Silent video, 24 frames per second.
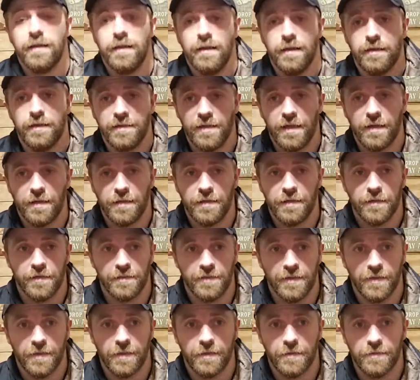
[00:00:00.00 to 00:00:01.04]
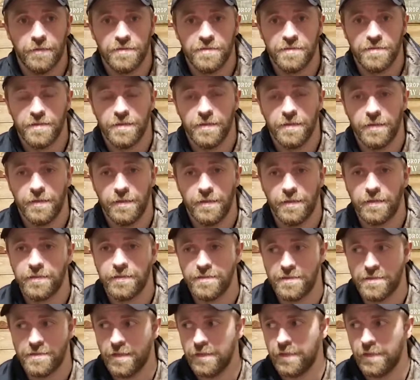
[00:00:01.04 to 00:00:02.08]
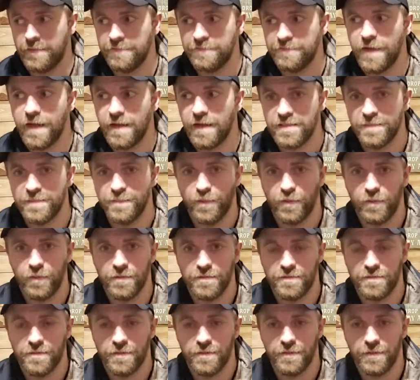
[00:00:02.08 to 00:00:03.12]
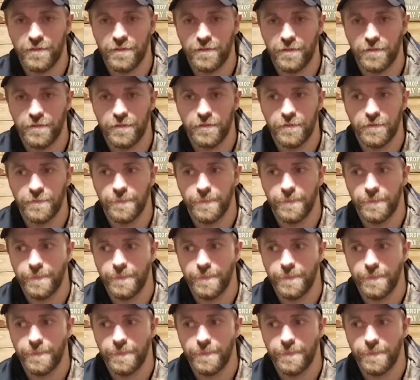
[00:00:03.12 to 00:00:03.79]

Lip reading: antenna here at the house because it's on like Fox Sports or